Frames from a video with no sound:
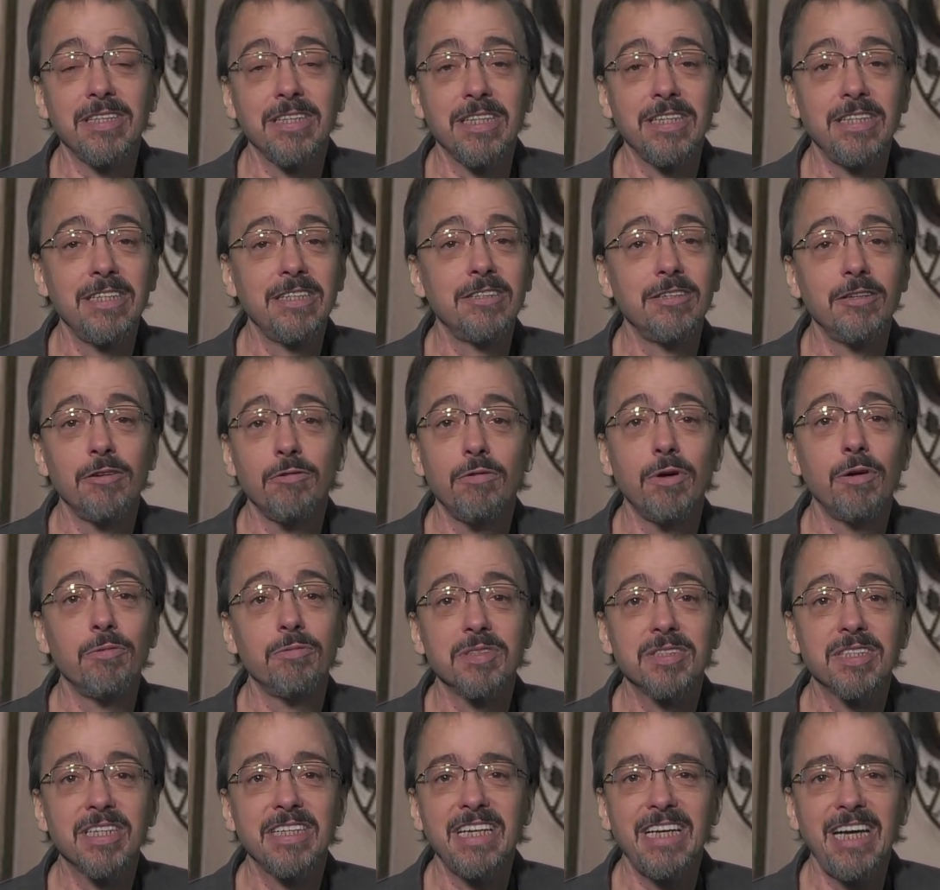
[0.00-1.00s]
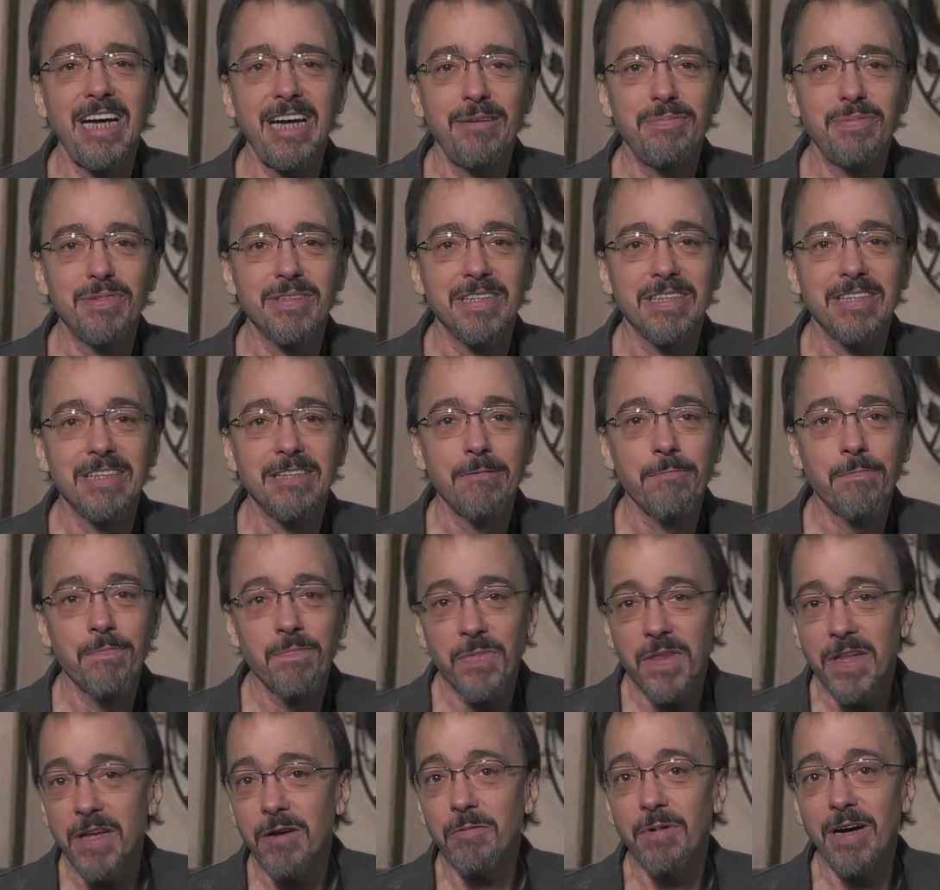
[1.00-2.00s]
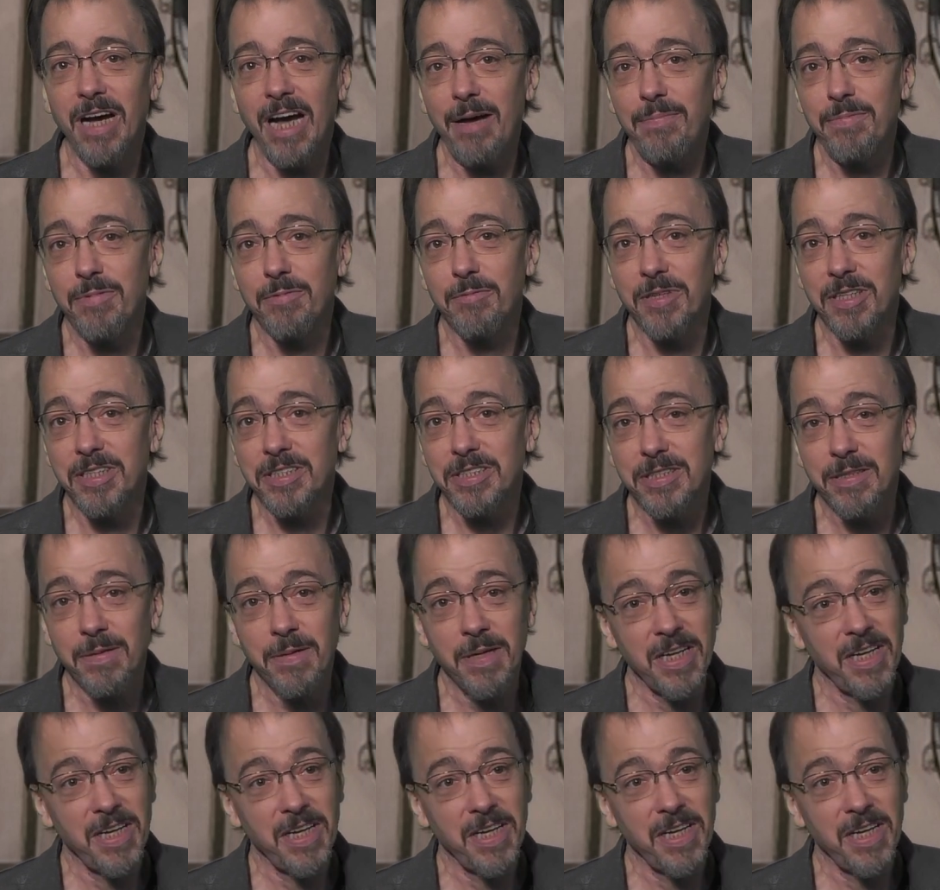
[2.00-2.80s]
He didn't know what was going to happen. And what happened was